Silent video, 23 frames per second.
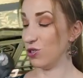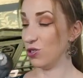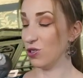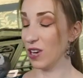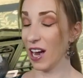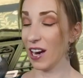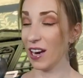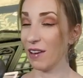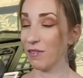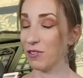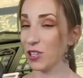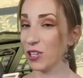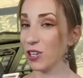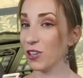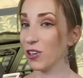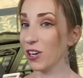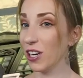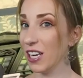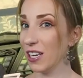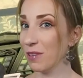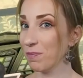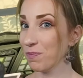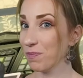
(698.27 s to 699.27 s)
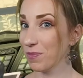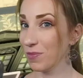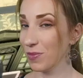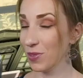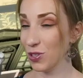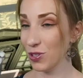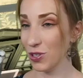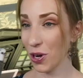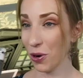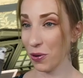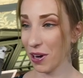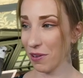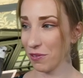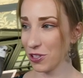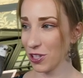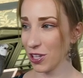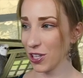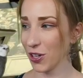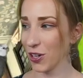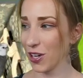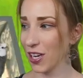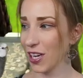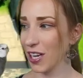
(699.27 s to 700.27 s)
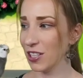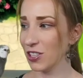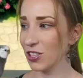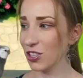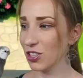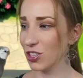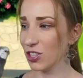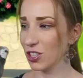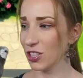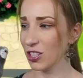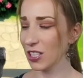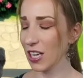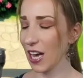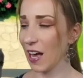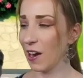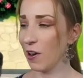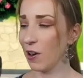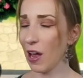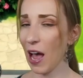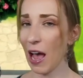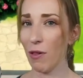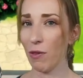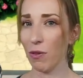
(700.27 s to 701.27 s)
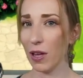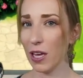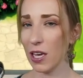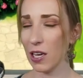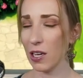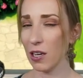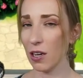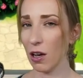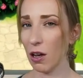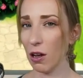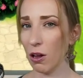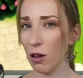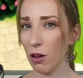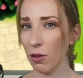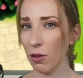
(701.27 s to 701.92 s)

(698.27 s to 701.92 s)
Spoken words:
not have to agree. You don't have to agree. It's just, I like all